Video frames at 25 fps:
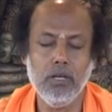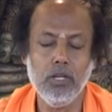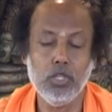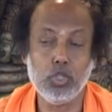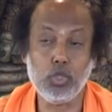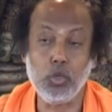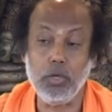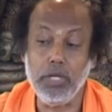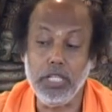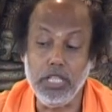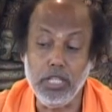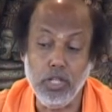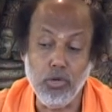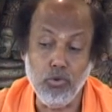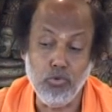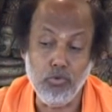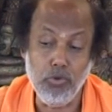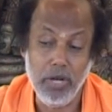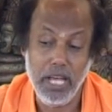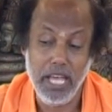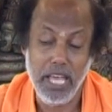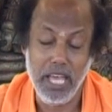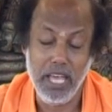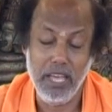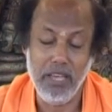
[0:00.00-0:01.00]
So in the
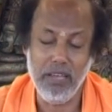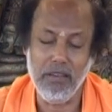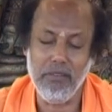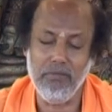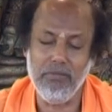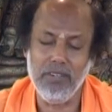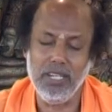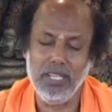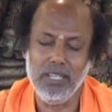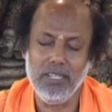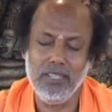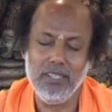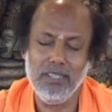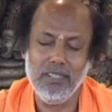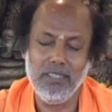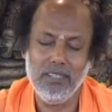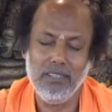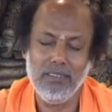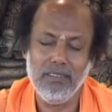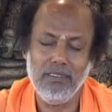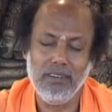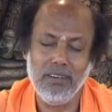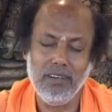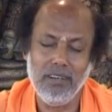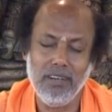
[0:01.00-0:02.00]
wave,
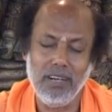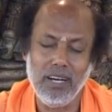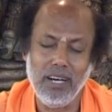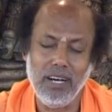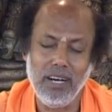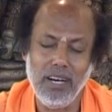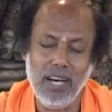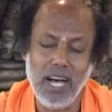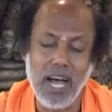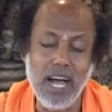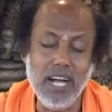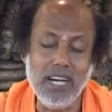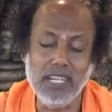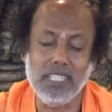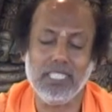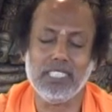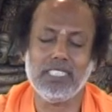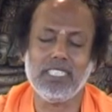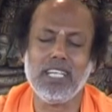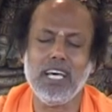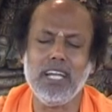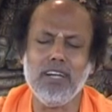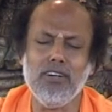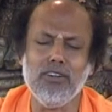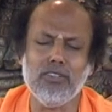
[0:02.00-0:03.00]

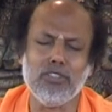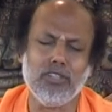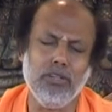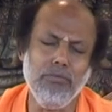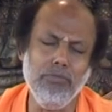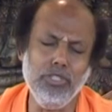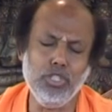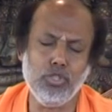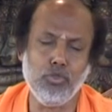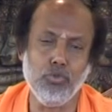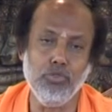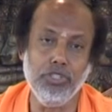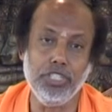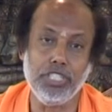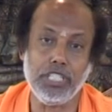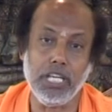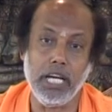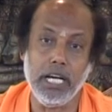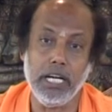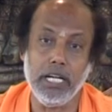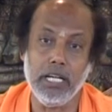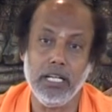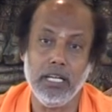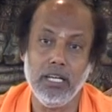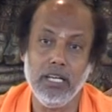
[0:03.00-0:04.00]
Ants cannot commit
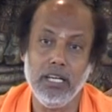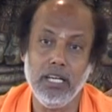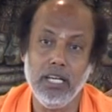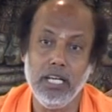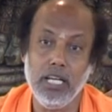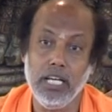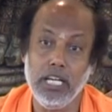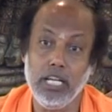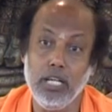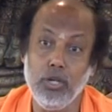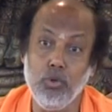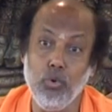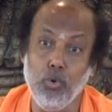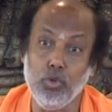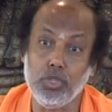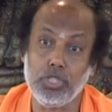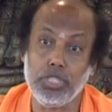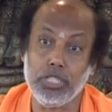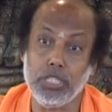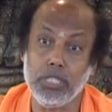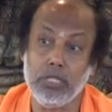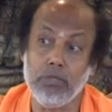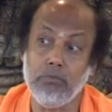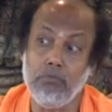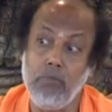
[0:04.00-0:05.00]
suicide. In
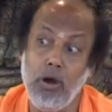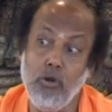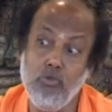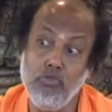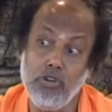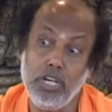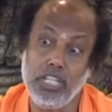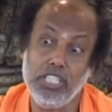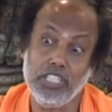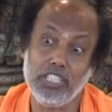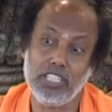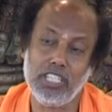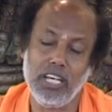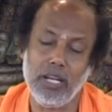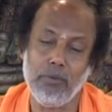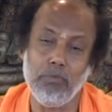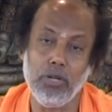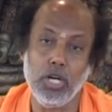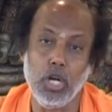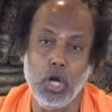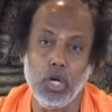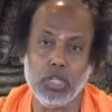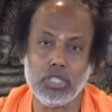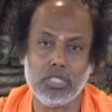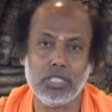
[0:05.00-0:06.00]
ocean, mountains can
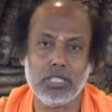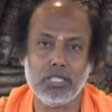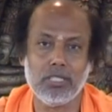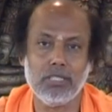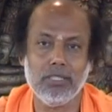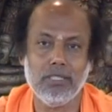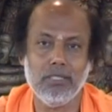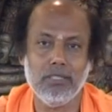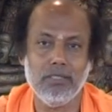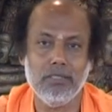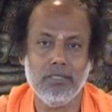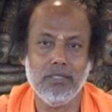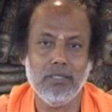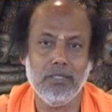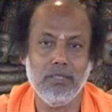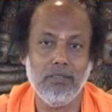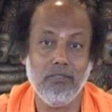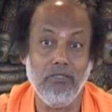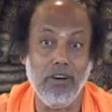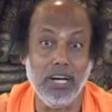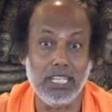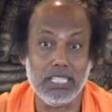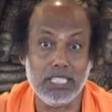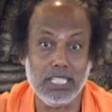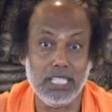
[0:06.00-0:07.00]
be lost.
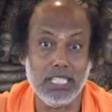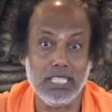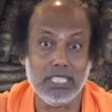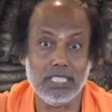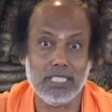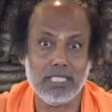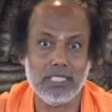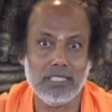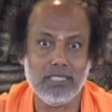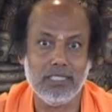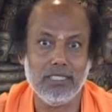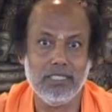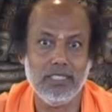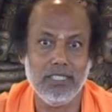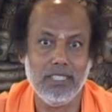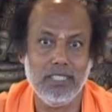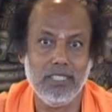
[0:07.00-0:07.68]
Vastness.